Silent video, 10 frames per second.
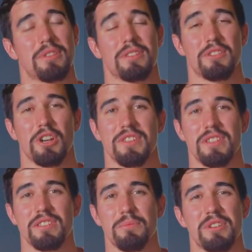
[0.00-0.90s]
as the nervous
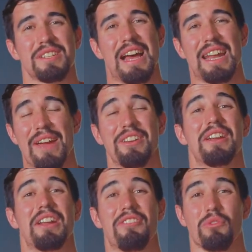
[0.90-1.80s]
system, just not having
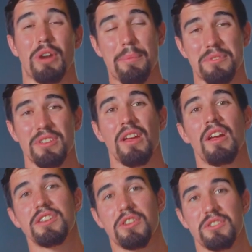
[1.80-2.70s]
enough reps
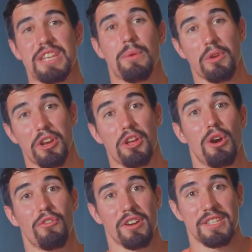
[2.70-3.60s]
to understand where to go for